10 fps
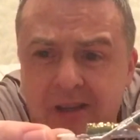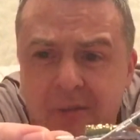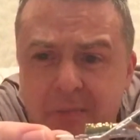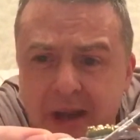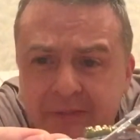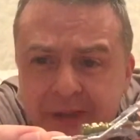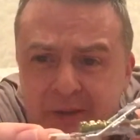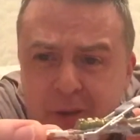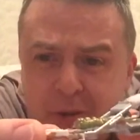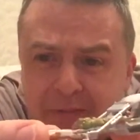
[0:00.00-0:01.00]
come back for
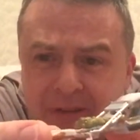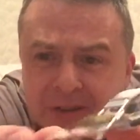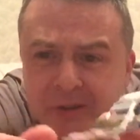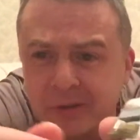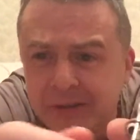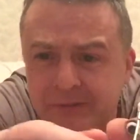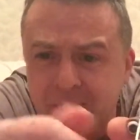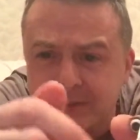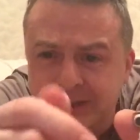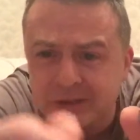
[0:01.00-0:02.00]
you whoever it is you're looking
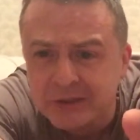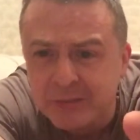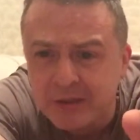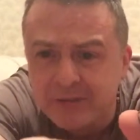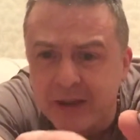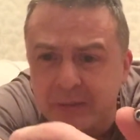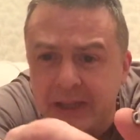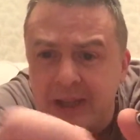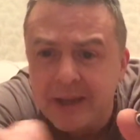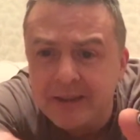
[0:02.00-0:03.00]
for and she talks about her
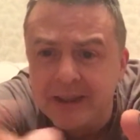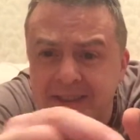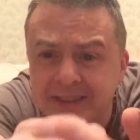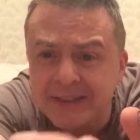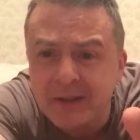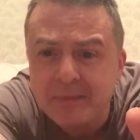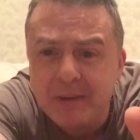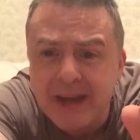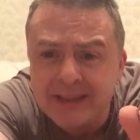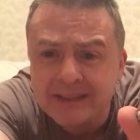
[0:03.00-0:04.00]
family this is going
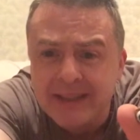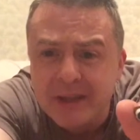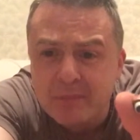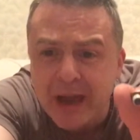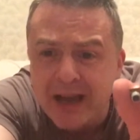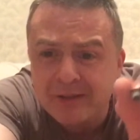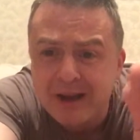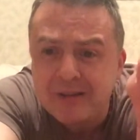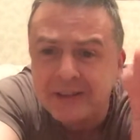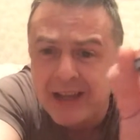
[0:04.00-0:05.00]
past in the
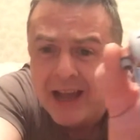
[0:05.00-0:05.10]
background